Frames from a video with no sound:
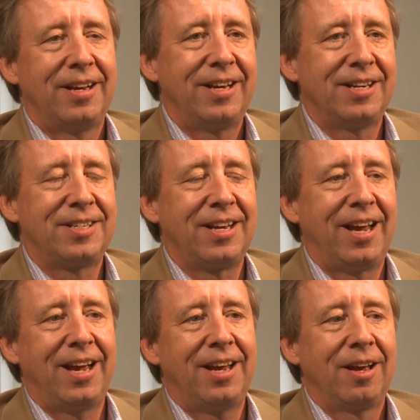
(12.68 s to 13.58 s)
is
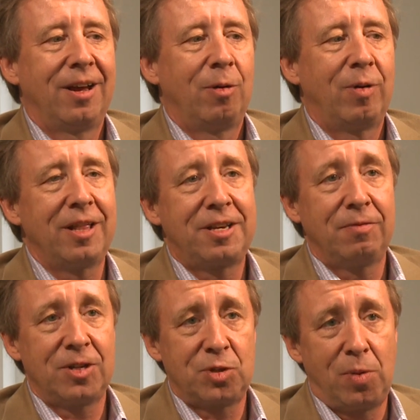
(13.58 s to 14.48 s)
a
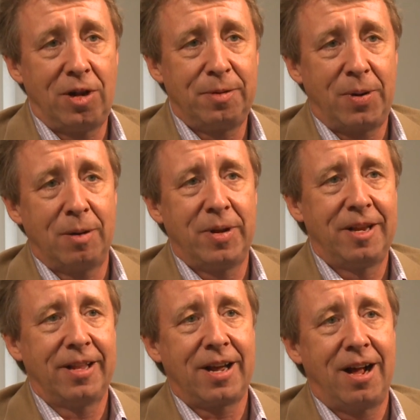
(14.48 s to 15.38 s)
relatively small department
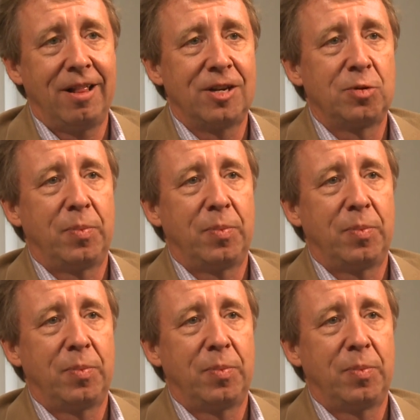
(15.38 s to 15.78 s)
in the college,